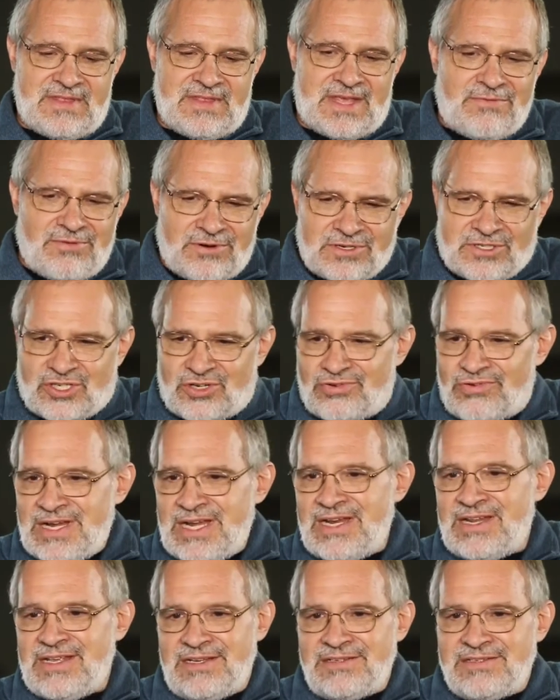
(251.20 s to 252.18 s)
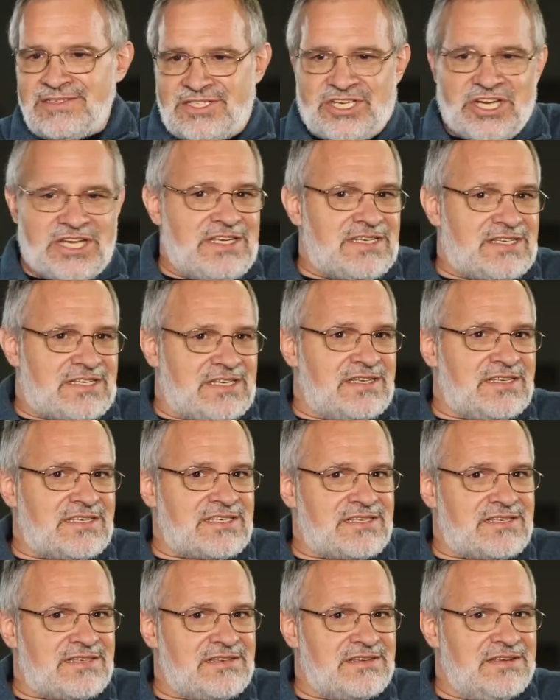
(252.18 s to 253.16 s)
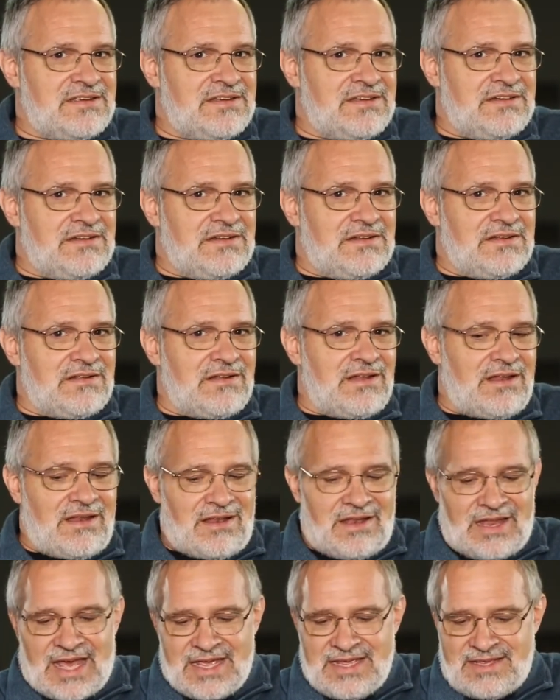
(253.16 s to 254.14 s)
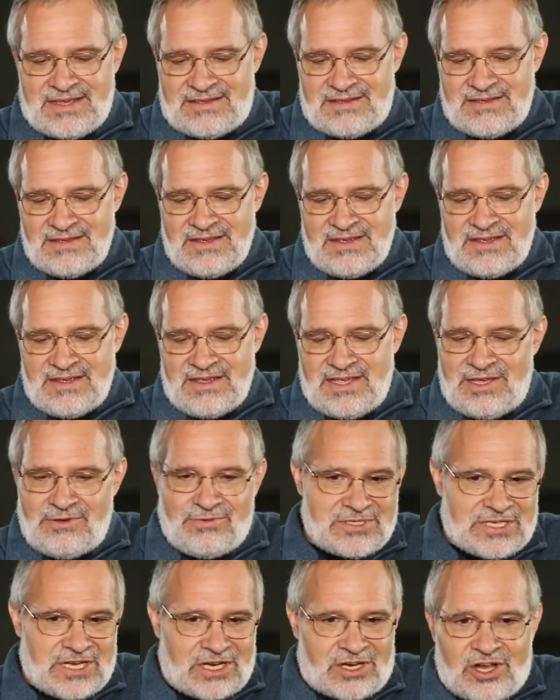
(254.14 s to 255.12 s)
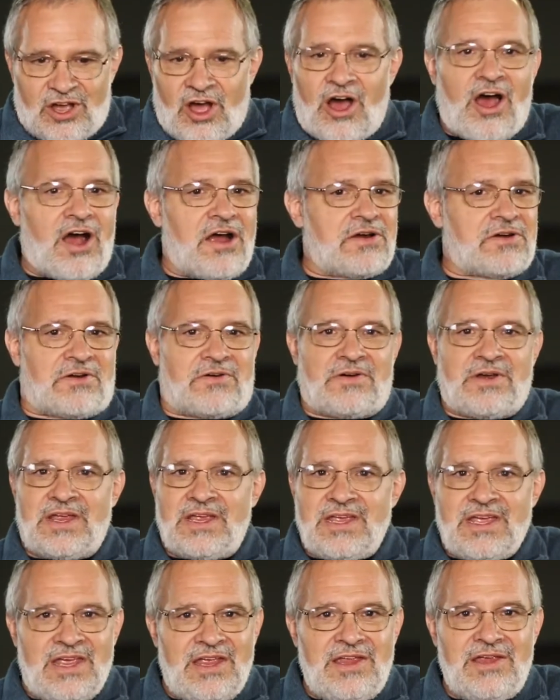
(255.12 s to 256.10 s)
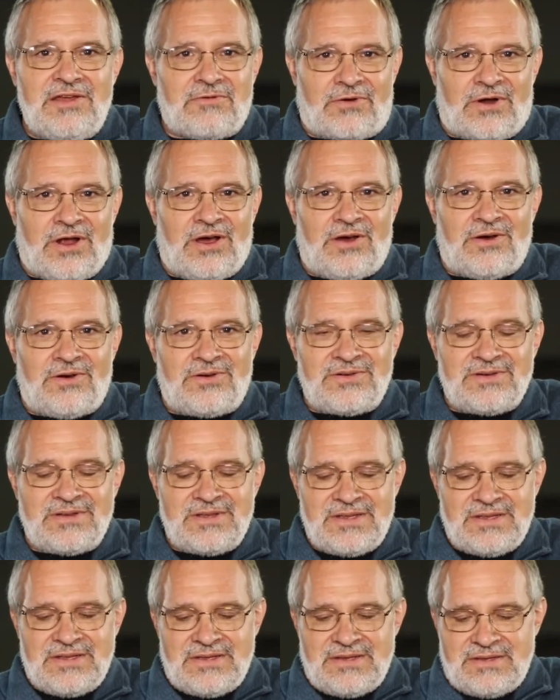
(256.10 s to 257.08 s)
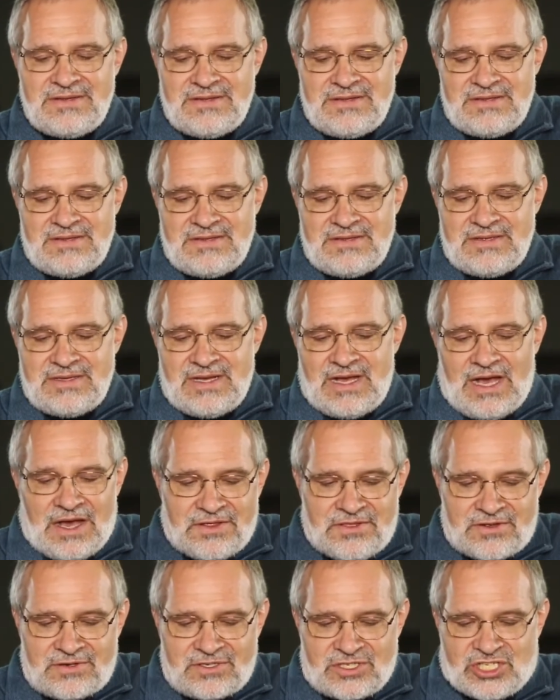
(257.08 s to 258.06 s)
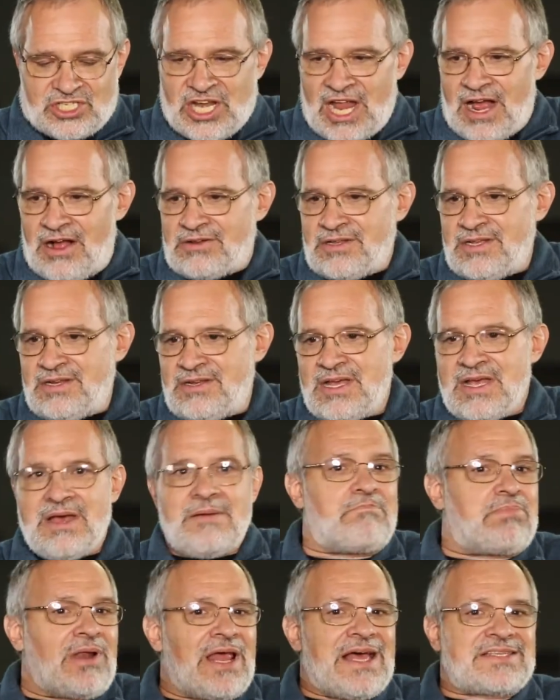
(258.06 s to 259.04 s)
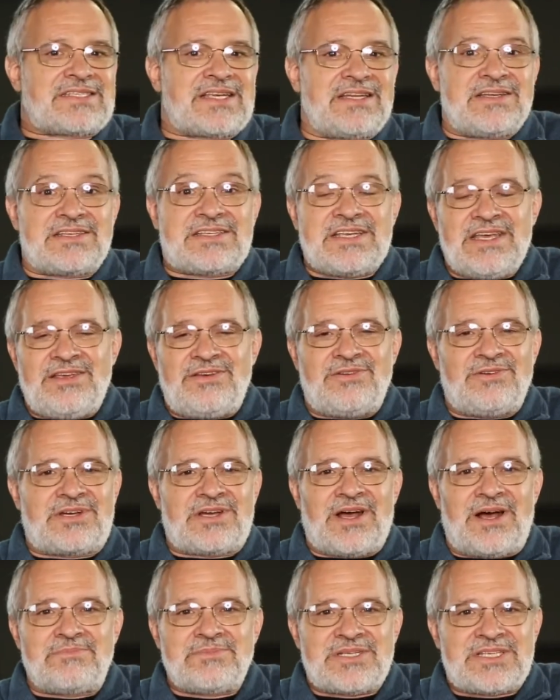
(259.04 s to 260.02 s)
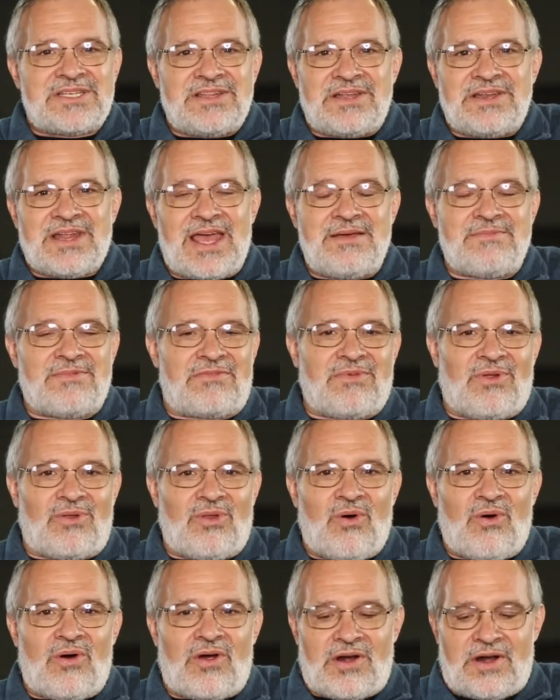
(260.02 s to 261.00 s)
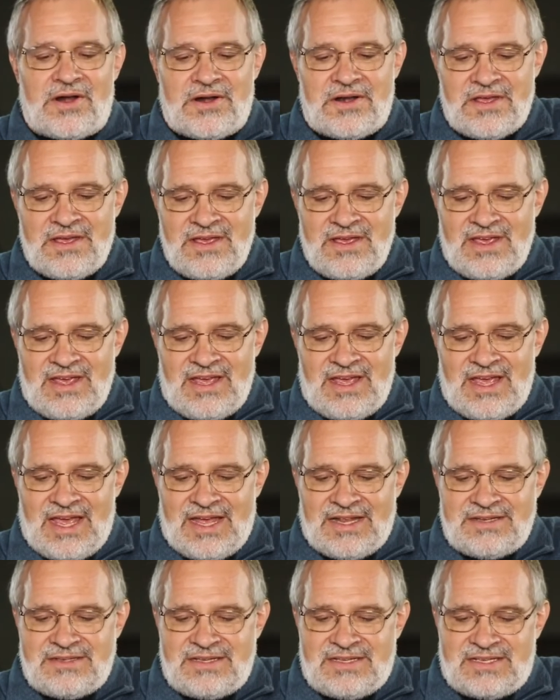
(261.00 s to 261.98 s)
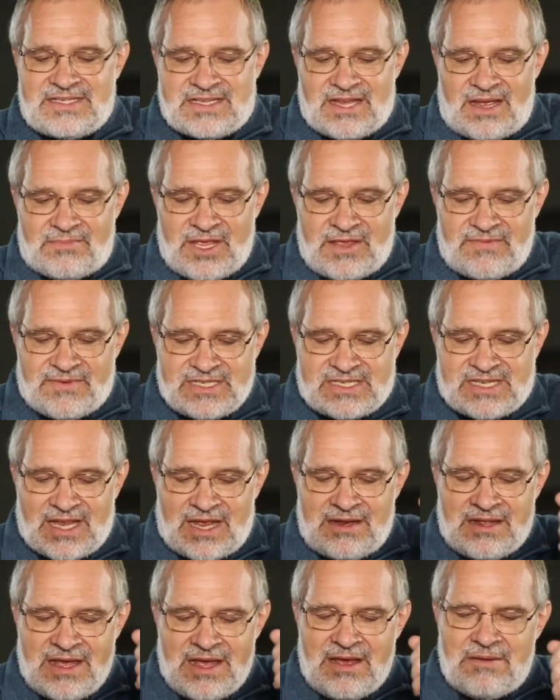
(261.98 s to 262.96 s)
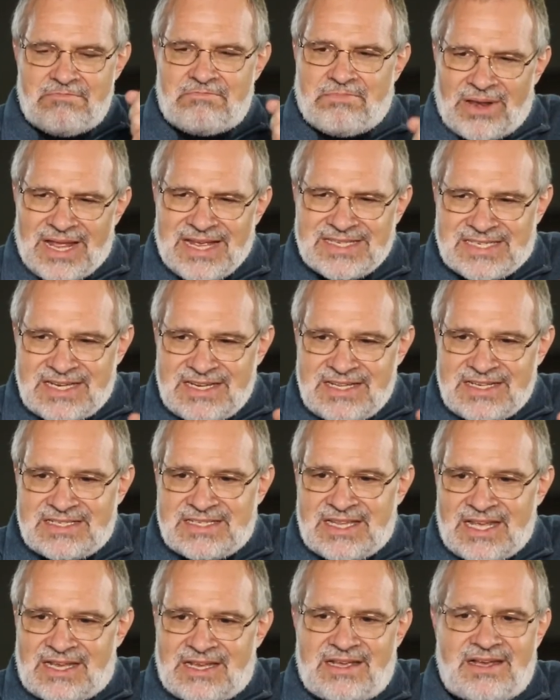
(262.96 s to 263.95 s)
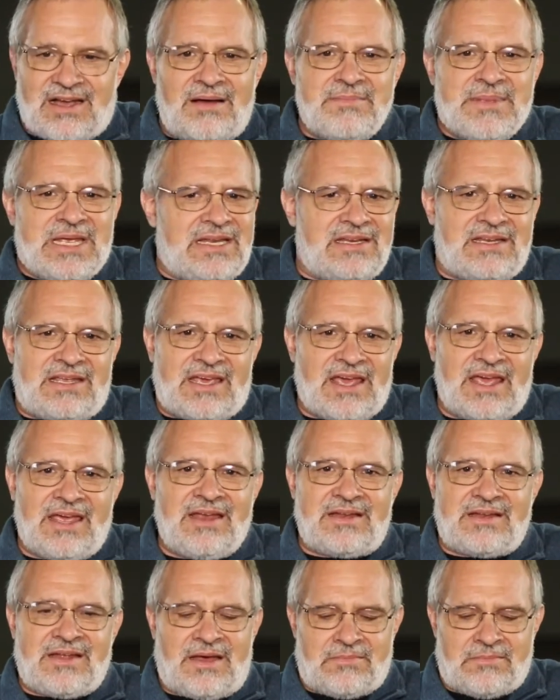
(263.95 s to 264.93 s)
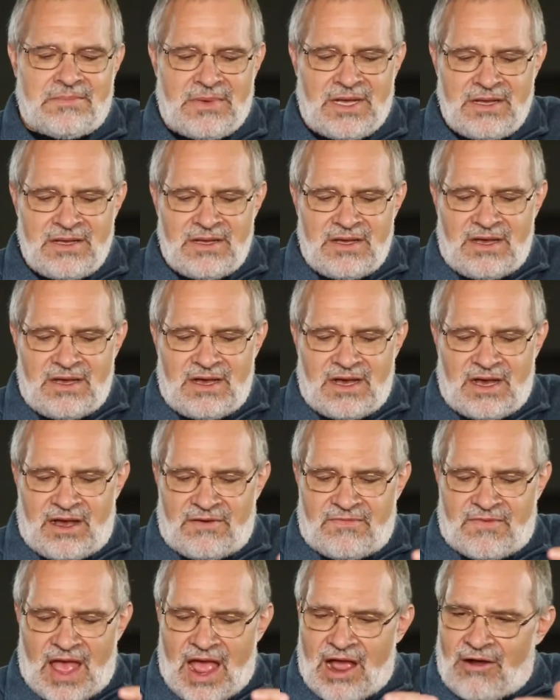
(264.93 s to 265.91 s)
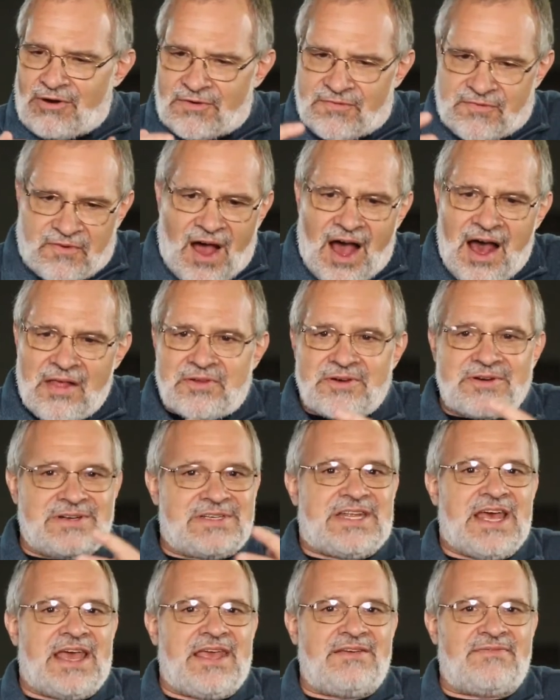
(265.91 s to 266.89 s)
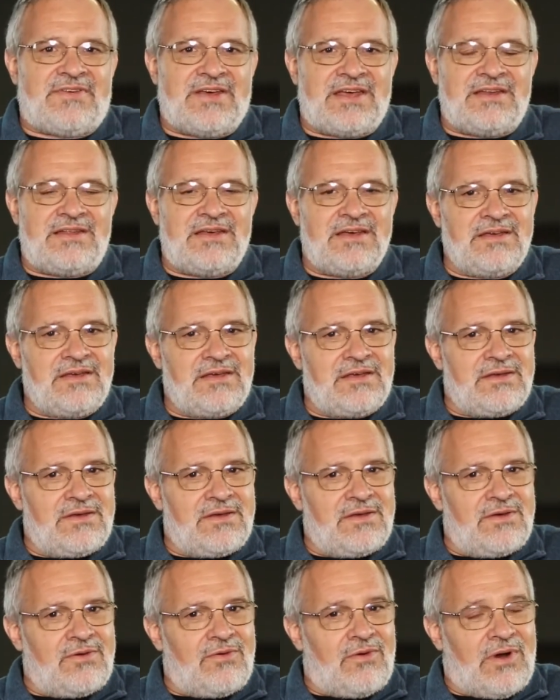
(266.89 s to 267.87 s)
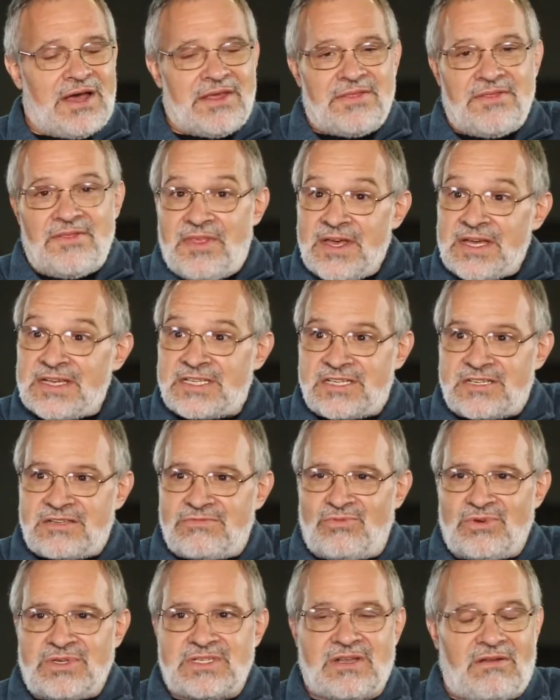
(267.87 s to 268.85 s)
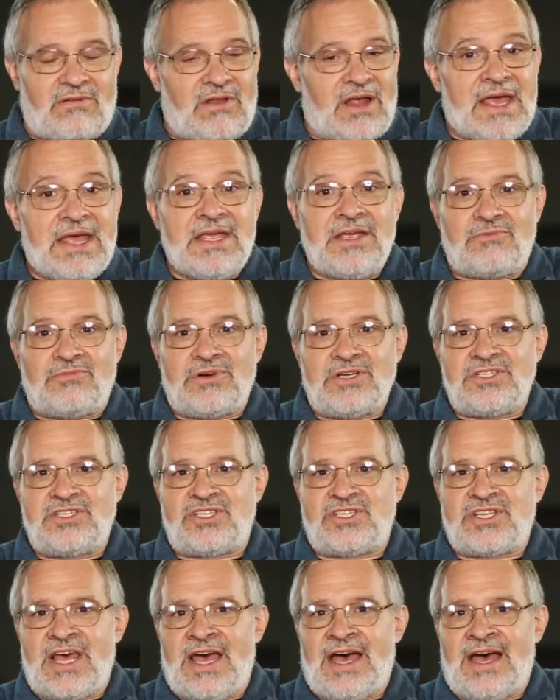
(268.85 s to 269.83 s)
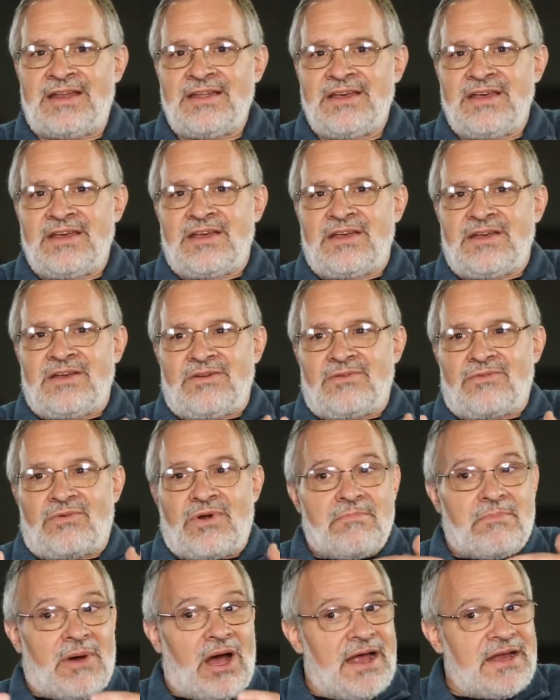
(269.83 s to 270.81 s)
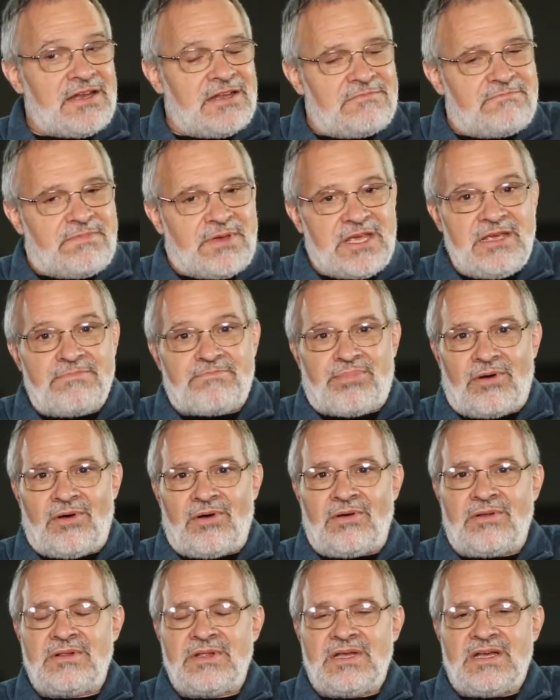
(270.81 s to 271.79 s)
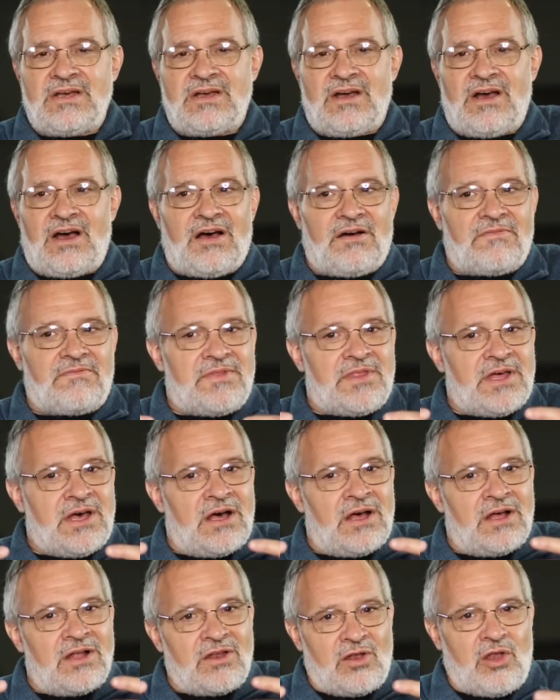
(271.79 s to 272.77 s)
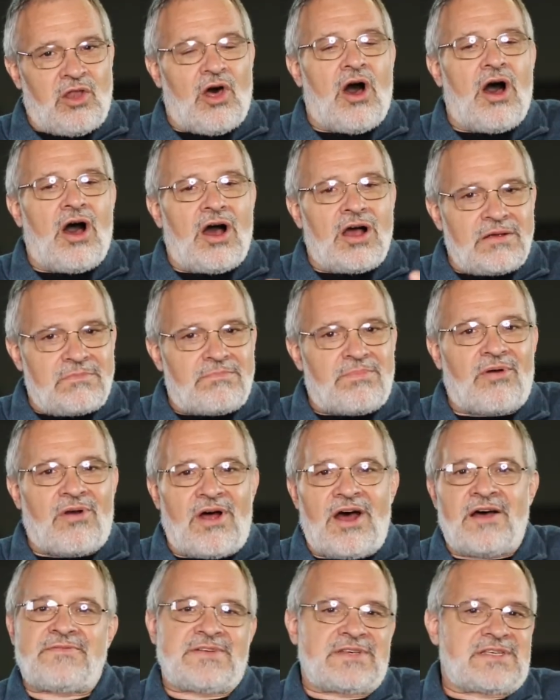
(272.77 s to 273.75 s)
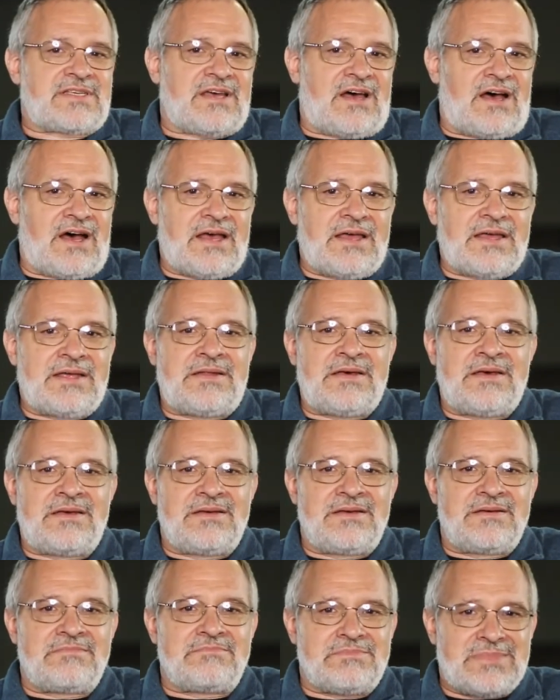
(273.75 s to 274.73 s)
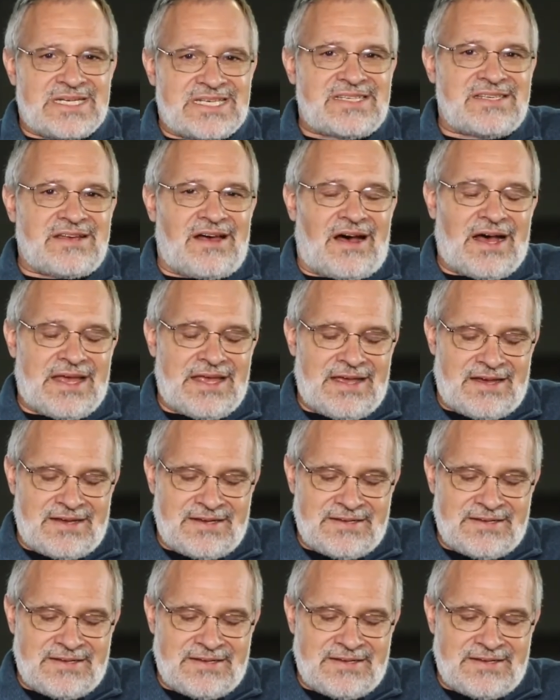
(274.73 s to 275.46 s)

They were treating Jesus like he was a conquering hero. Others shouted, "Blessed is he who comes in the name of the Lord." And some even said, "Blessed is the coming kingdom of our father David." This was language that reminded people of the long prophesied Messiah.